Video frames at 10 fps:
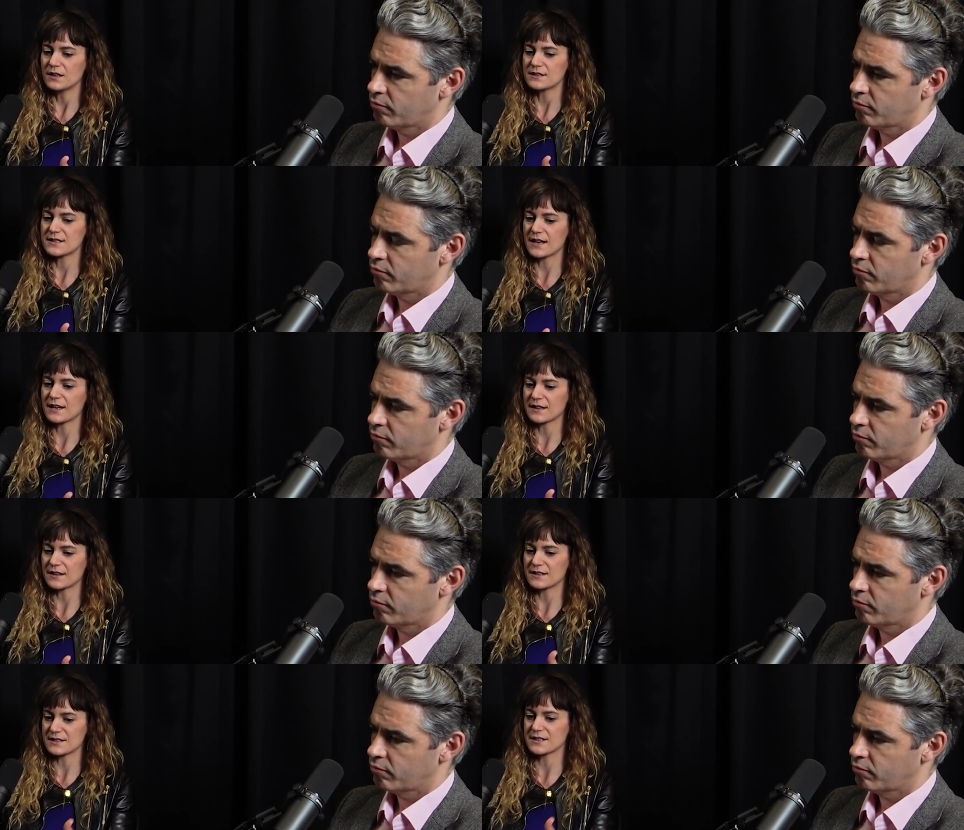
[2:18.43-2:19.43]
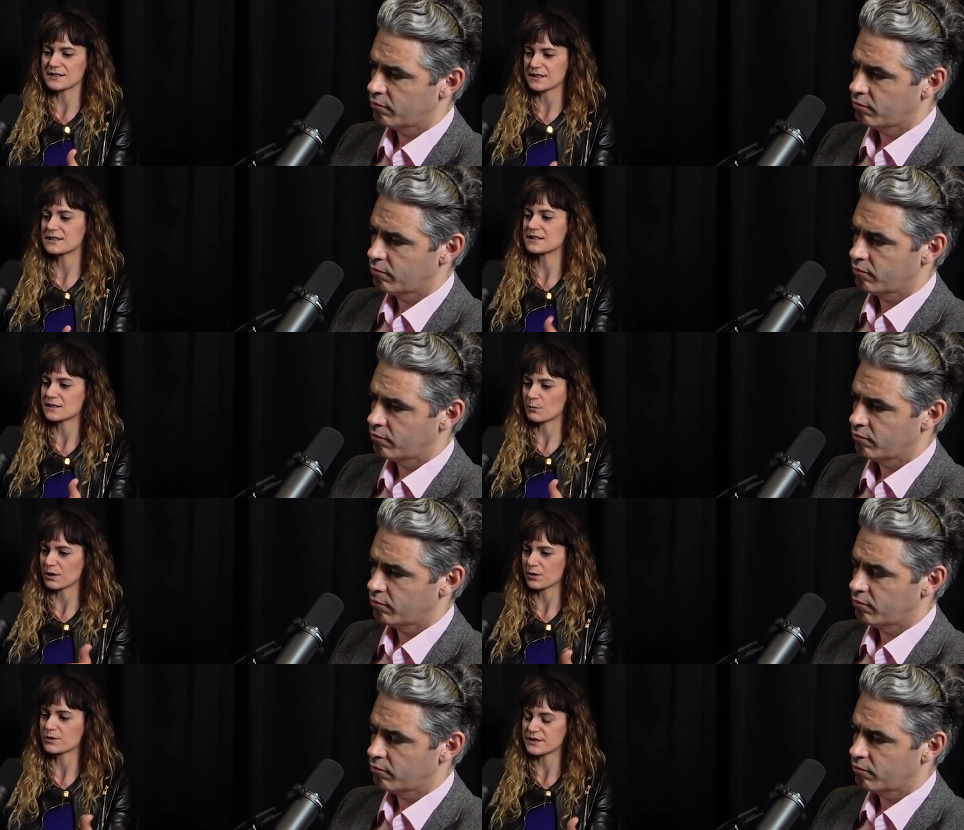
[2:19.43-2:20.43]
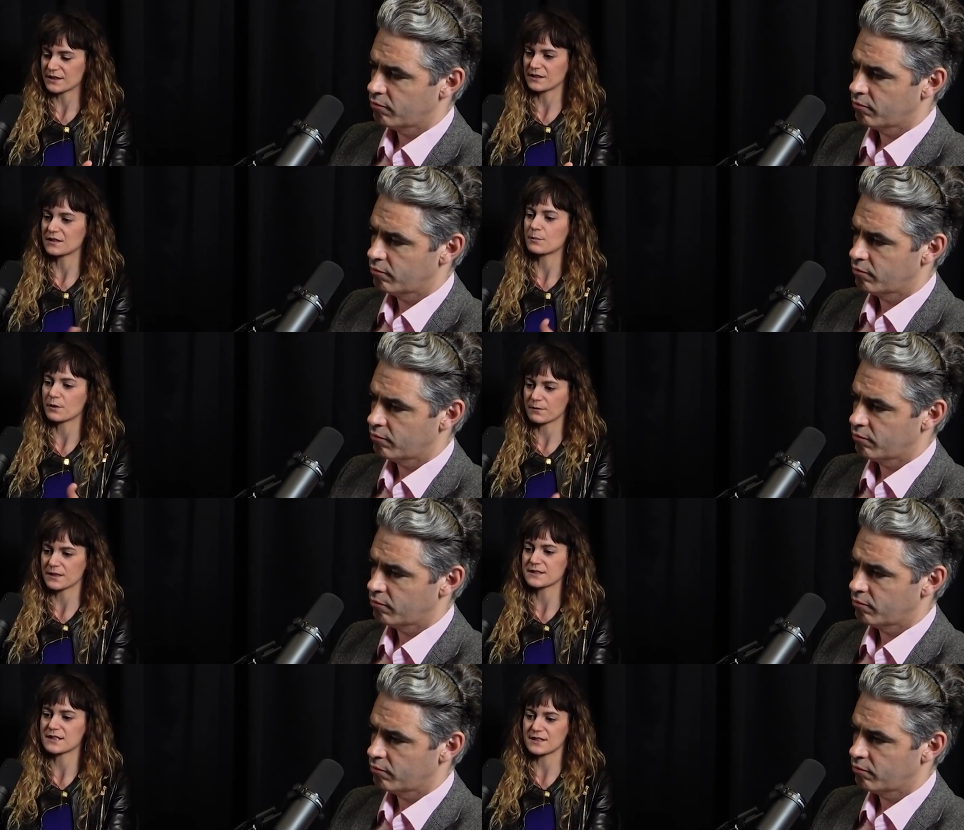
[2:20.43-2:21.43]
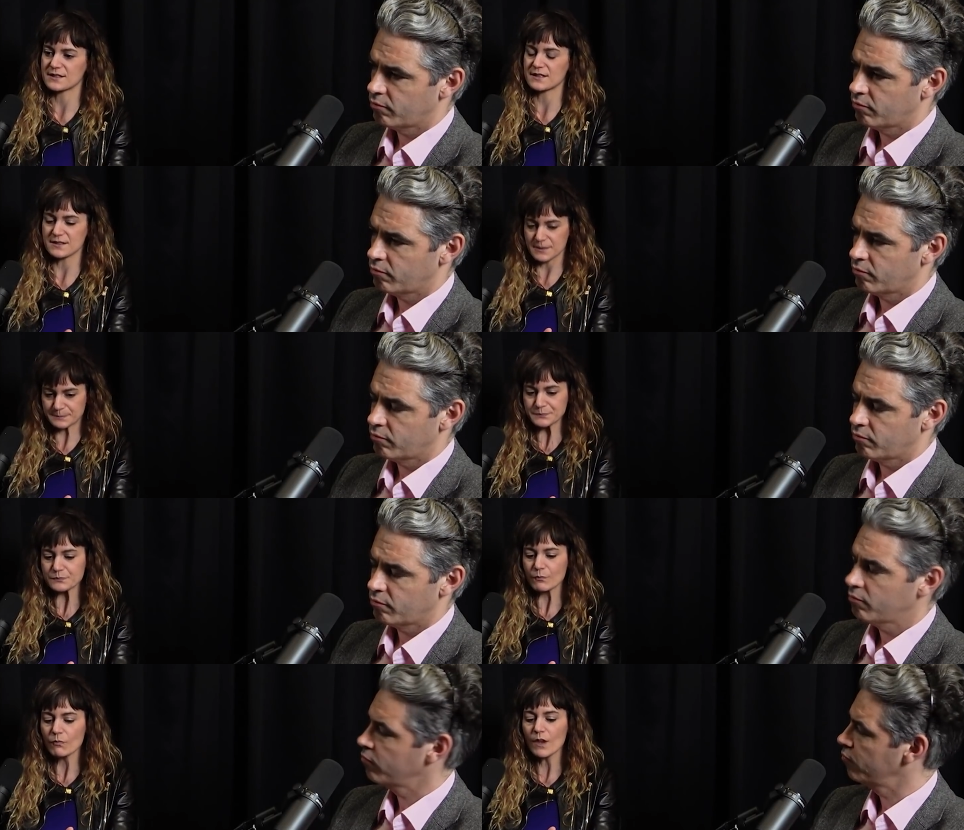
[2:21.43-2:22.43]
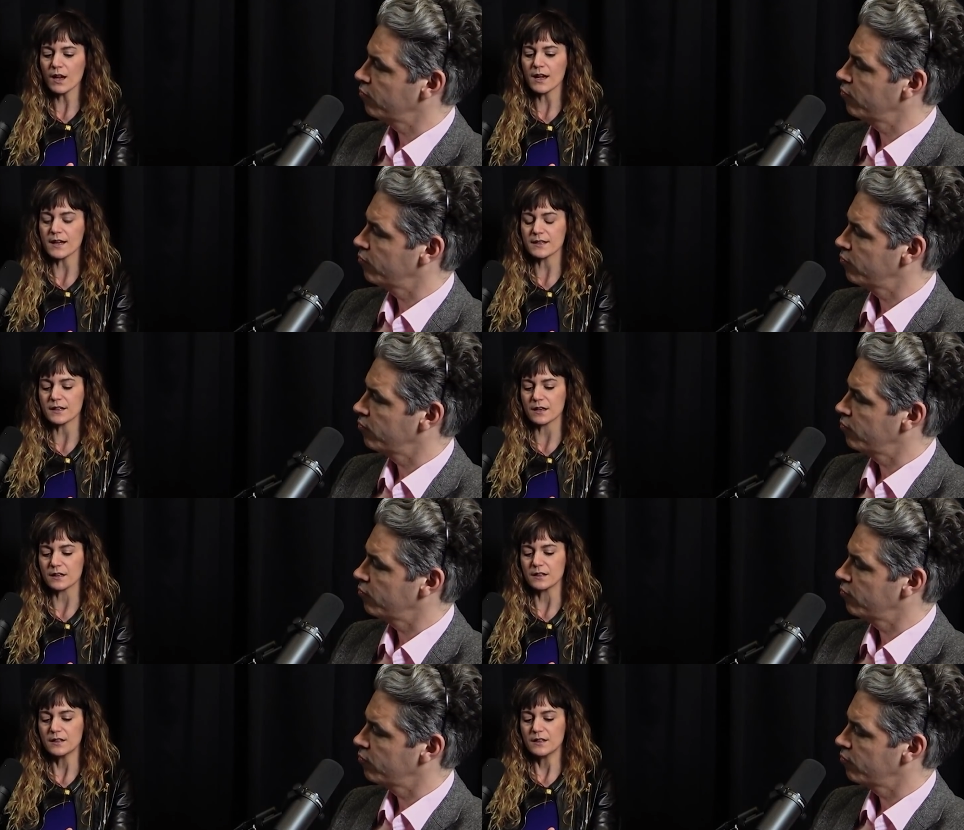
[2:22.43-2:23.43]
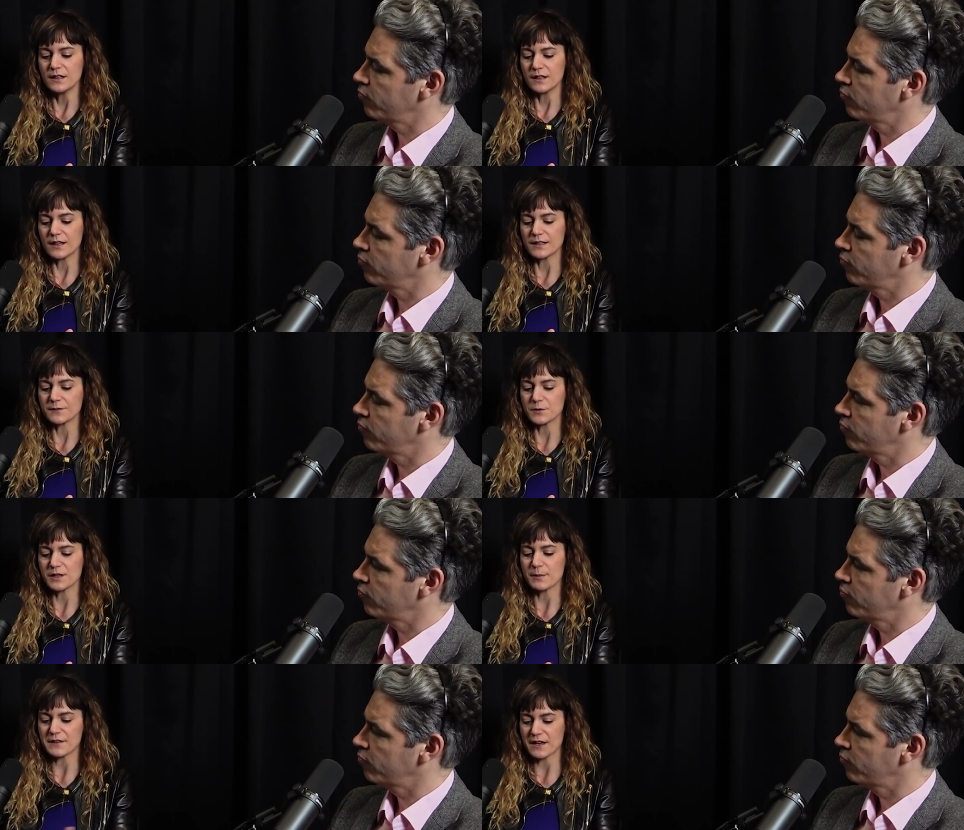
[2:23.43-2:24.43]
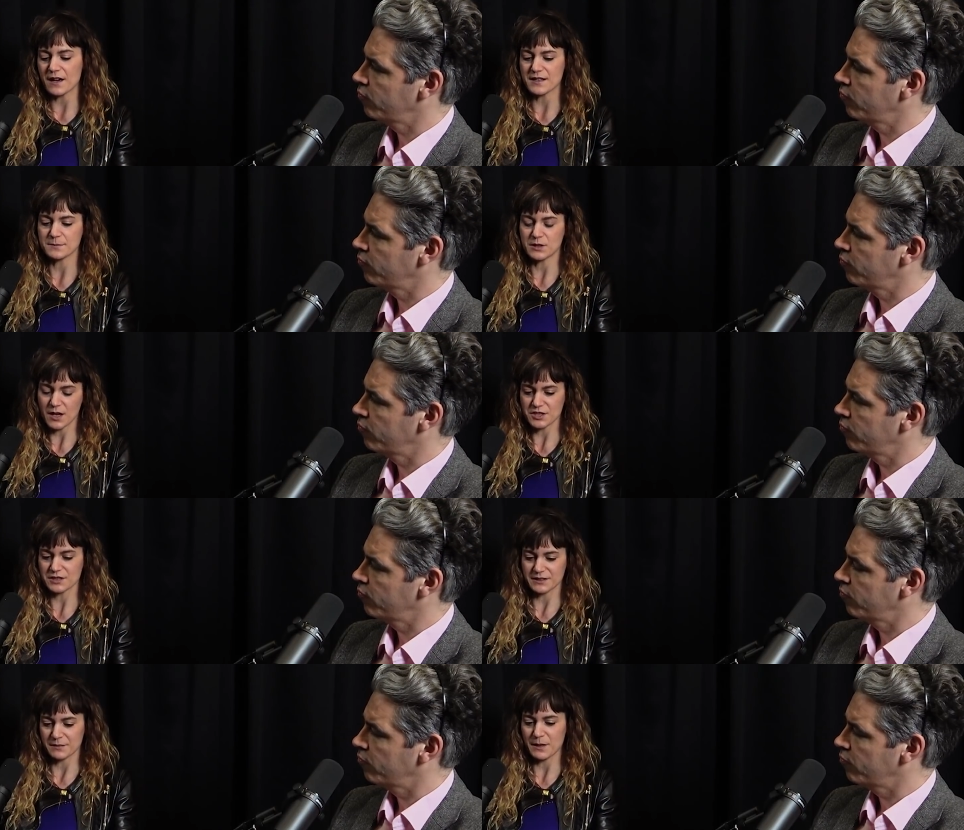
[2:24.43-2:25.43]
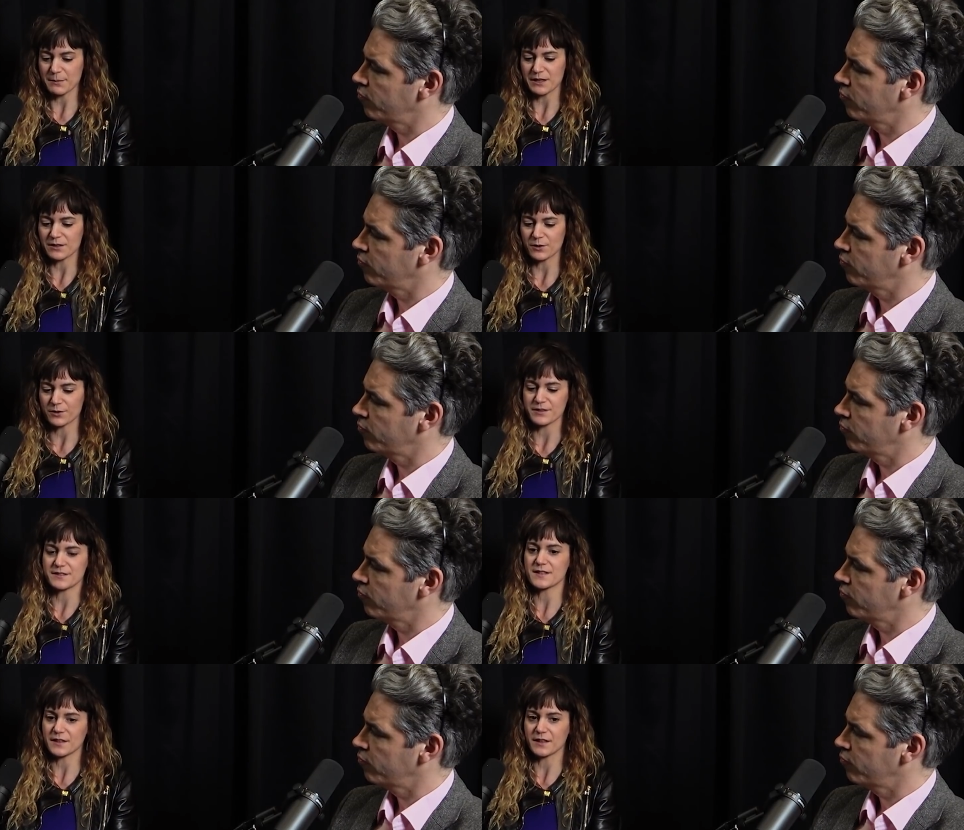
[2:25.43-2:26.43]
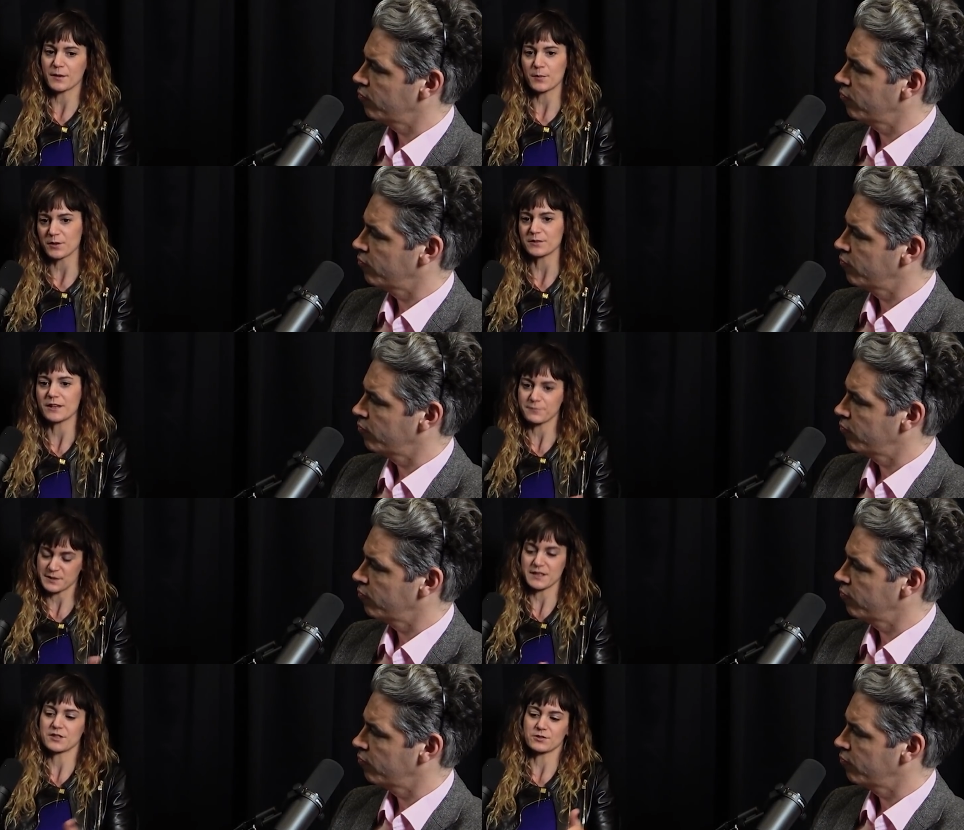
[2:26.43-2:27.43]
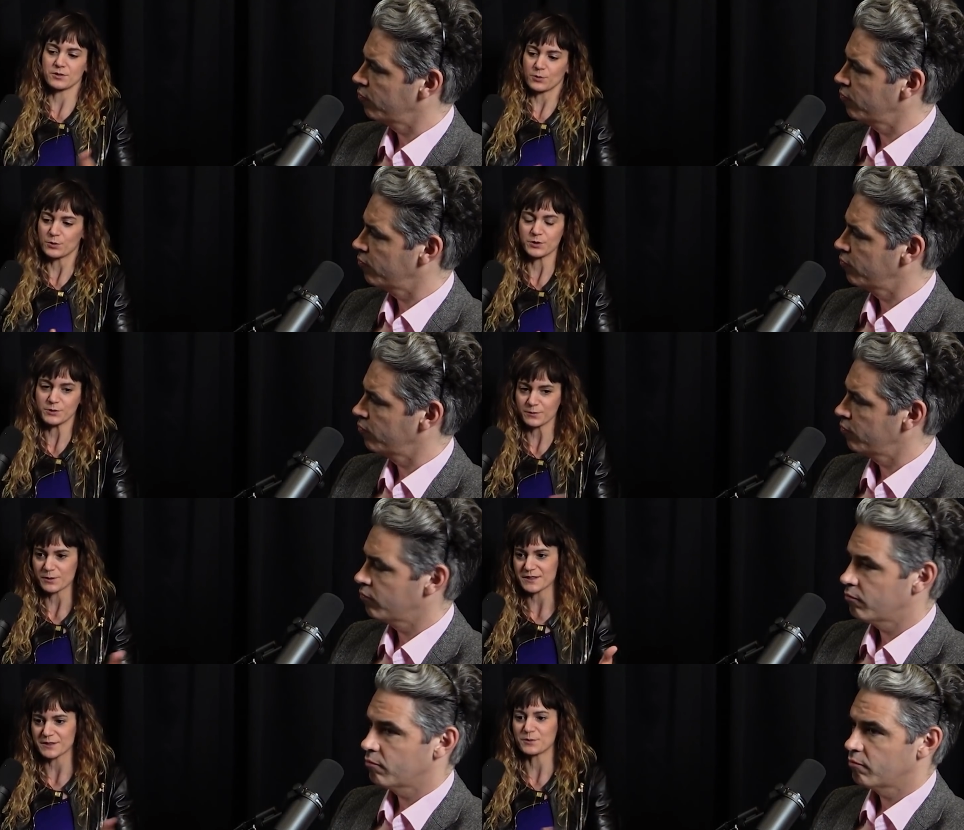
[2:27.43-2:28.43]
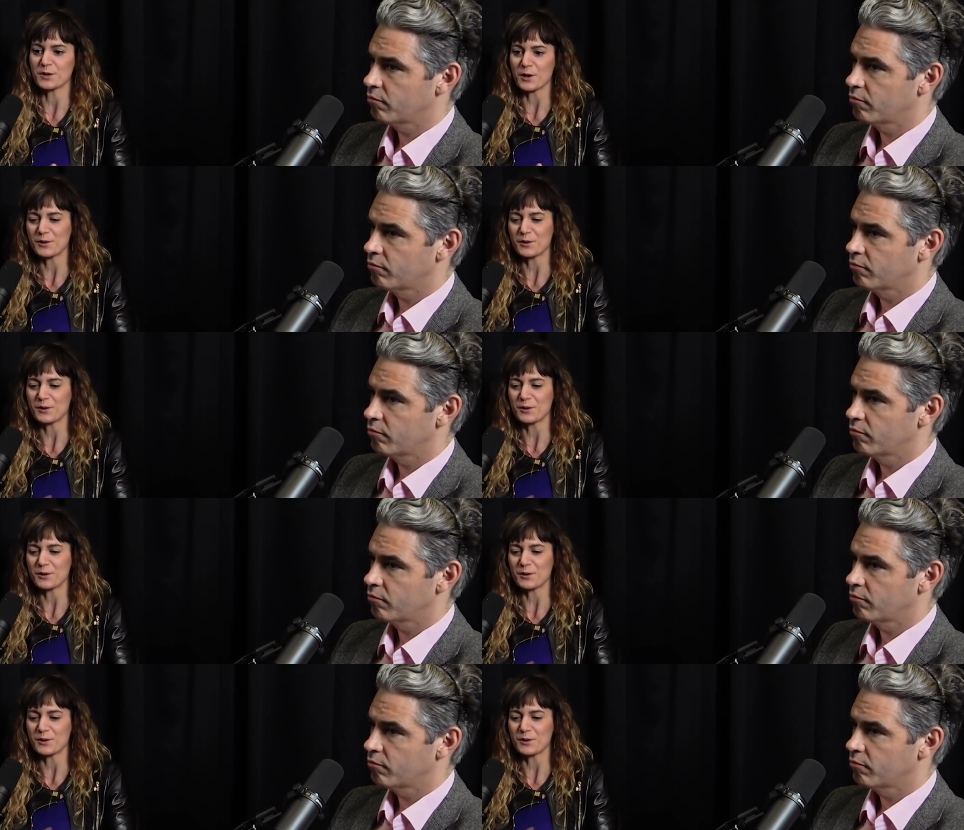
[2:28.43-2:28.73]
Speaker 1: saying that these things exist and we're increasing the number of things that exist. And uh, and if you think about that cosmologically, maybe Earth is sucking up all the life potential of the whole universe. I don't know,